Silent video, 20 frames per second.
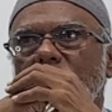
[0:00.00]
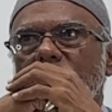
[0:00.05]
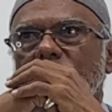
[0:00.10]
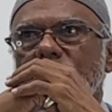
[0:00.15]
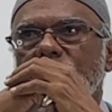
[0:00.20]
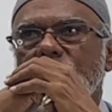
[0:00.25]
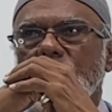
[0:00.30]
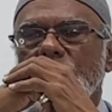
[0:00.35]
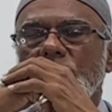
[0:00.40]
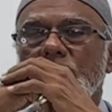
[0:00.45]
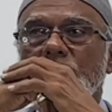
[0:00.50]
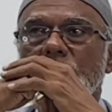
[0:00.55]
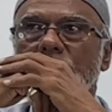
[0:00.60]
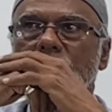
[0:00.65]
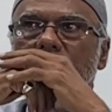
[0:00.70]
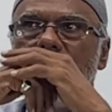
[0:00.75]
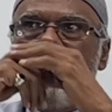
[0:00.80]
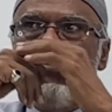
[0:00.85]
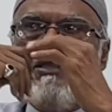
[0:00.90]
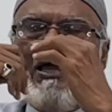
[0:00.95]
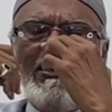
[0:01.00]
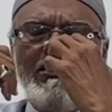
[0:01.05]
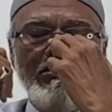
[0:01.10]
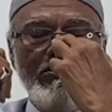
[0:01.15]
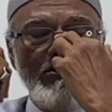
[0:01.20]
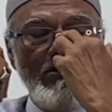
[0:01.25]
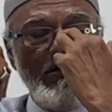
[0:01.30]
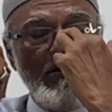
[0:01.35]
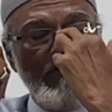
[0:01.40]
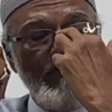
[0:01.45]
So that
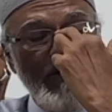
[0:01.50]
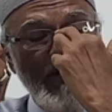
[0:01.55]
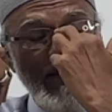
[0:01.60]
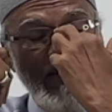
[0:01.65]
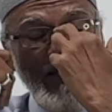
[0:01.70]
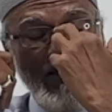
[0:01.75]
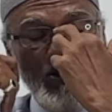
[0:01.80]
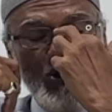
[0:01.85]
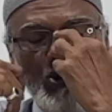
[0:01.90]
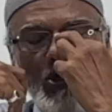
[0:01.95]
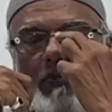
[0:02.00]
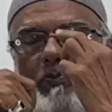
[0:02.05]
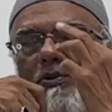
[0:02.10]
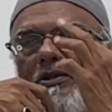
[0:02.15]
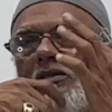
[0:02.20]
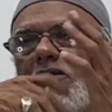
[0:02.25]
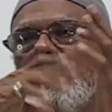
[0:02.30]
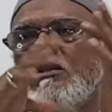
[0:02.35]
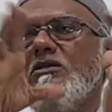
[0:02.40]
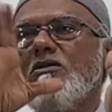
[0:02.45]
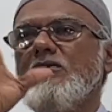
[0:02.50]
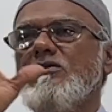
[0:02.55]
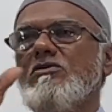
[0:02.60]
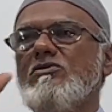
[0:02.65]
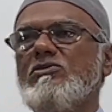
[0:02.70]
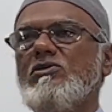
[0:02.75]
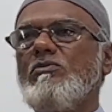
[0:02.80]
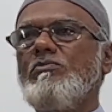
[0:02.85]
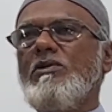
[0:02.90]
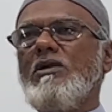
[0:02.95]
could be interpreted
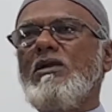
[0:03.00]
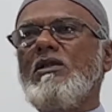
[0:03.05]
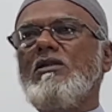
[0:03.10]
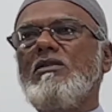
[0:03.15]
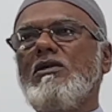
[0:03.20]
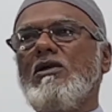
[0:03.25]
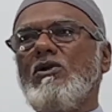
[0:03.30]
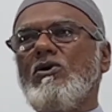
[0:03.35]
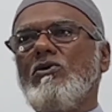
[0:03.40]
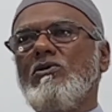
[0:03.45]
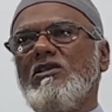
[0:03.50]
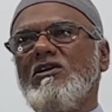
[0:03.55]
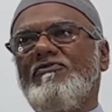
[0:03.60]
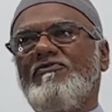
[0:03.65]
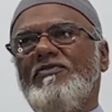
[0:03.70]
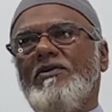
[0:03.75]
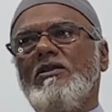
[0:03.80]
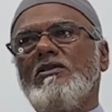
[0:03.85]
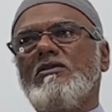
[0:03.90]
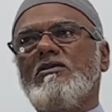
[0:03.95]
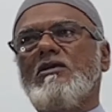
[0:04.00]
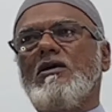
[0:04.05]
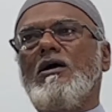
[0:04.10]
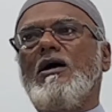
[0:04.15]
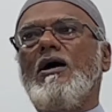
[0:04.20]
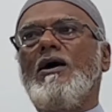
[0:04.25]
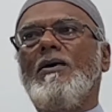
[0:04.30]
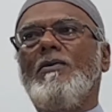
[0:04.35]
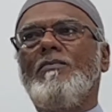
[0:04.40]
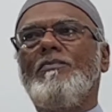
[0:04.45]
to mean, different
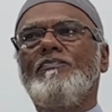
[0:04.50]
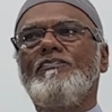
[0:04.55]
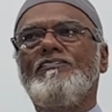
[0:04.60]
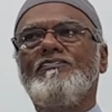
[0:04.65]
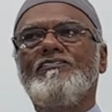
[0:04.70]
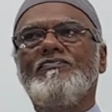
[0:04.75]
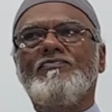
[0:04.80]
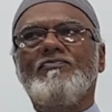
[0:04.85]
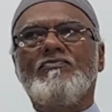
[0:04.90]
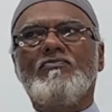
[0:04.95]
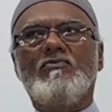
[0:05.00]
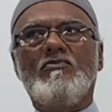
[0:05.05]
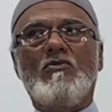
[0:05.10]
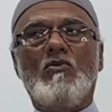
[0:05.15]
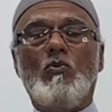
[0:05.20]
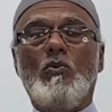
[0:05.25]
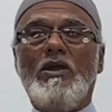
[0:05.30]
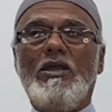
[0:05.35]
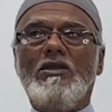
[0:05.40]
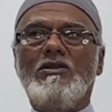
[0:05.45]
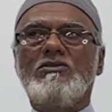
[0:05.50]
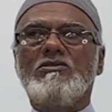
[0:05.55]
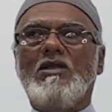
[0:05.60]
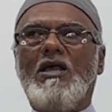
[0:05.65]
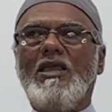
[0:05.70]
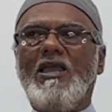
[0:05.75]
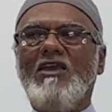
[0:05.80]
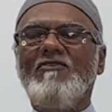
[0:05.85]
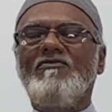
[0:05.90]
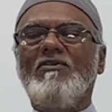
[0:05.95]
ways.
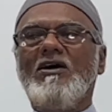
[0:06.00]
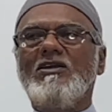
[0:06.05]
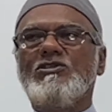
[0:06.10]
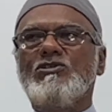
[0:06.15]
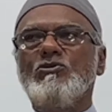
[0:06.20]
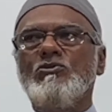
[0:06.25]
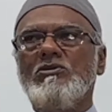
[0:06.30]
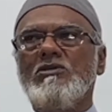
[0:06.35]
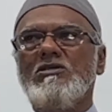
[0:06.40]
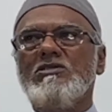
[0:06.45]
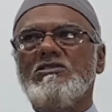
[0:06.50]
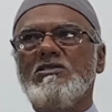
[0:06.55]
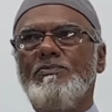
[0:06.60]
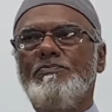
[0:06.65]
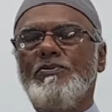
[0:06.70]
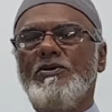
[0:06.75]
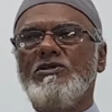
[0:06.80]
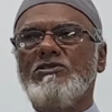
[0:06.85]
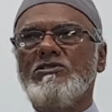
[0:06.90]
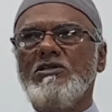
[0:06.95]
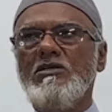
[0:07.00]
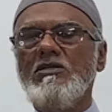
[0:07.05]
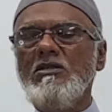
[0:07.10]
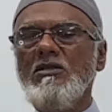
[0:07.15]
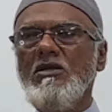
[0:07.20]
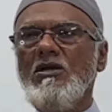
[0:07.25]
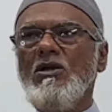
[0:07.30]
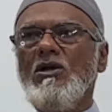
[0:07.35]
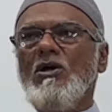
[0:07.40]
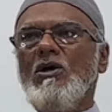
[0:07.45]
Like if as soon as the person
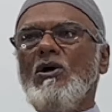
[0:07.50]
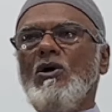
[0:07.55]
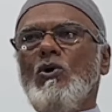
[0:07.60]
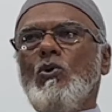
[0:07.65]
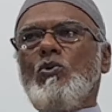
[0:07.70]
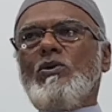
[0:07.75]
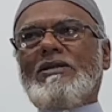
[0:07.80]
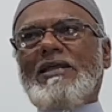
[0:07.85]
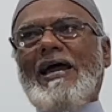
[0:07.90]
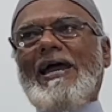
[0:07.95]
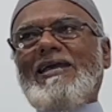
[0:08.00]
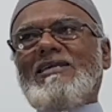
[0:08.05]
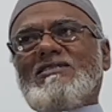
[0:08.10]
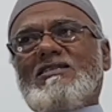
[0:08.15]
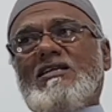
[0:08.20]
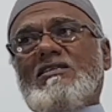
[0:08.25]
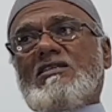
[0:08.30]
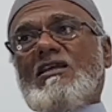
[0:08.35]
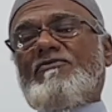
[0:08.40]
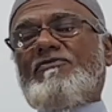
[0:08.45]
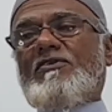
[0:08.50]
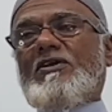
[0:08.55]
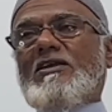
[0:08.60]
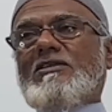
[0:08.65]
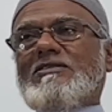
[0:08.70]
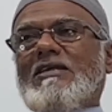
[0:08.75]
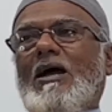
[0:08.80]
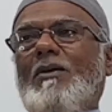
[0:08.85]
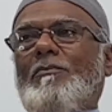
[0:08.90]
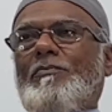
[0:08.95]
who dies, let's say for
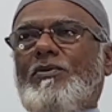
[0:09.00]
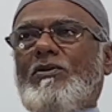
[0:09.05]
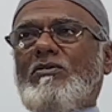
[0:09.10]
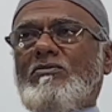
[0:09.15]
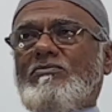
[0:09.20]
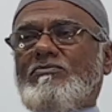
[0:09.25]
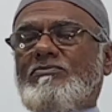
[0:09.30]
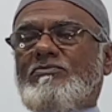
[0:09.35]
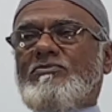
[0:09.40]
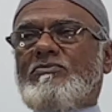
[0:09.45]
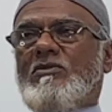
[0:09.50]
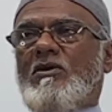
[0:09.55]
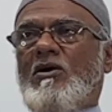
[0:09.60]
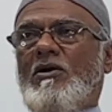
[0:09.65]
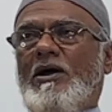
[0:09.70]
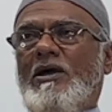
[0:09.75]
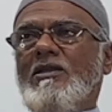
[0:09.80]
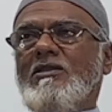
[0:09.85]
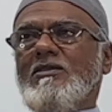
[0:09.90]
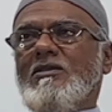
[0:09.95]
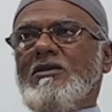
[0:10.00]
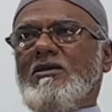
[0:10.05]
example, all right,